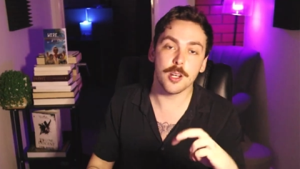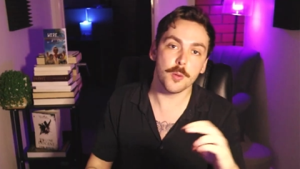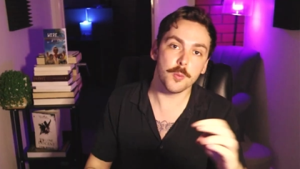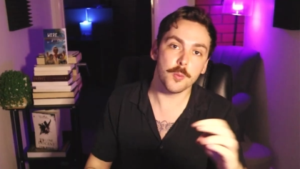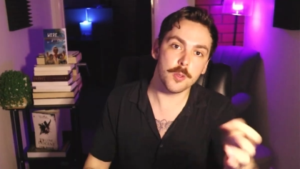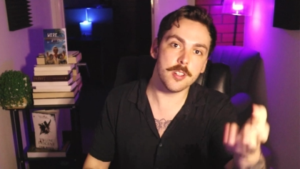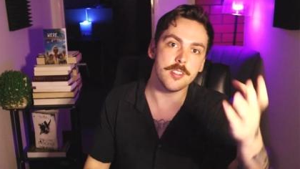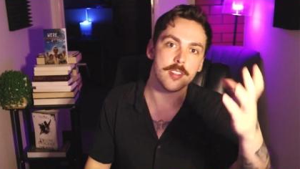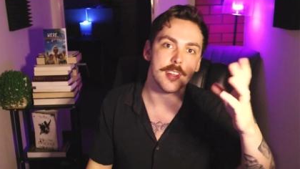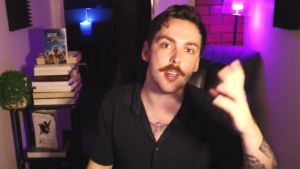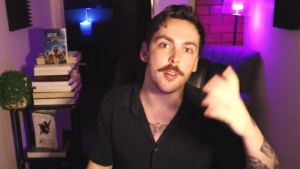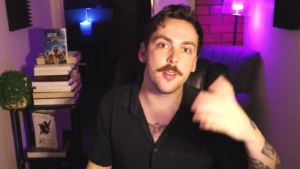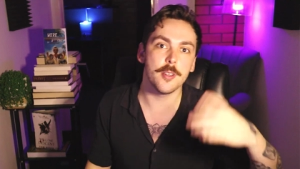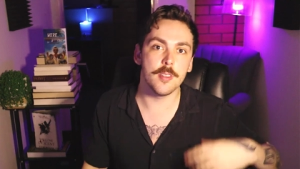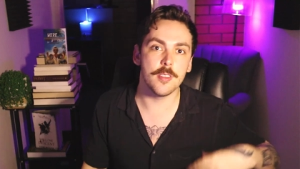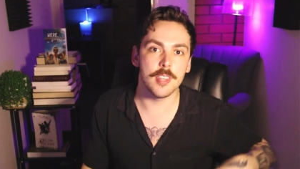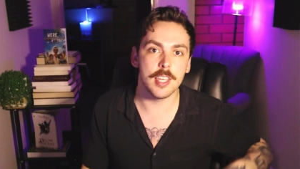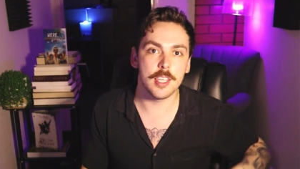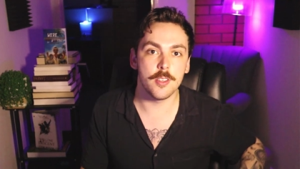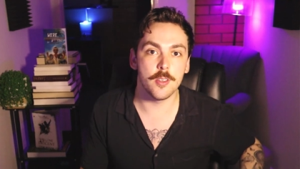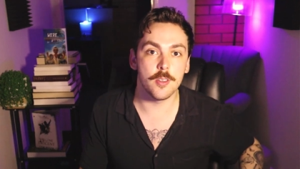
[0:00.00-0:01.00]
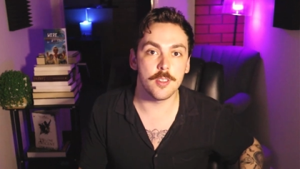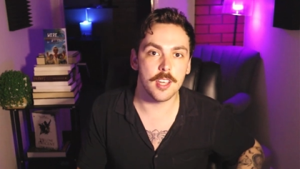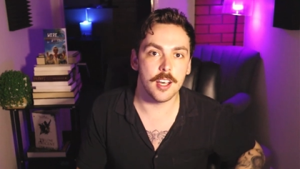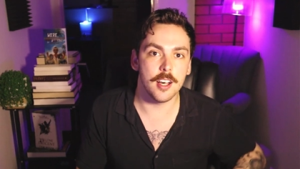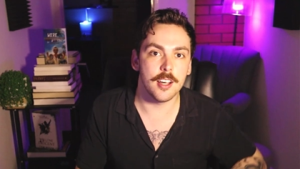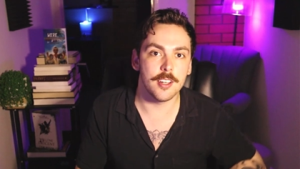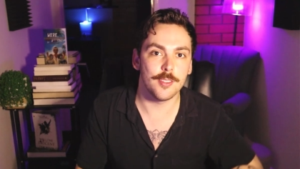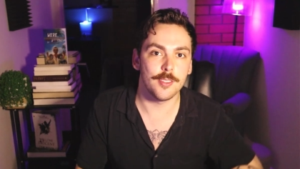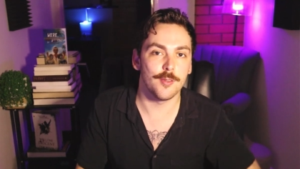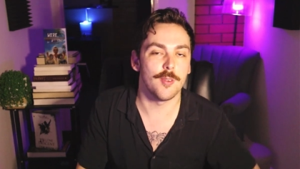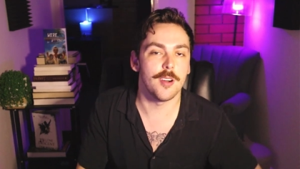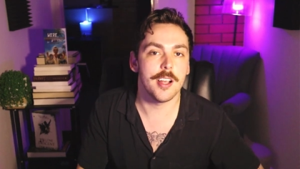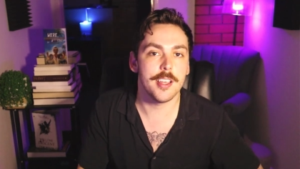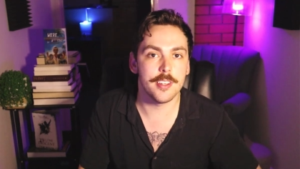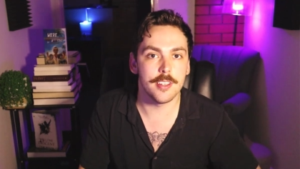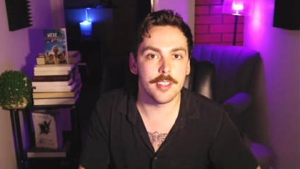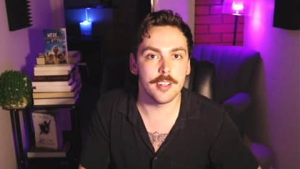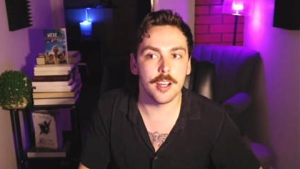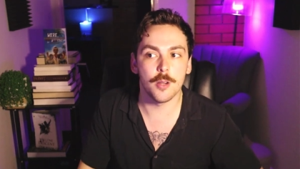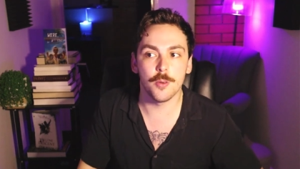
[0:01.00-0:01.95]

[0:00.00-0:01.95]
And I wouldn't tell you that you can't write it.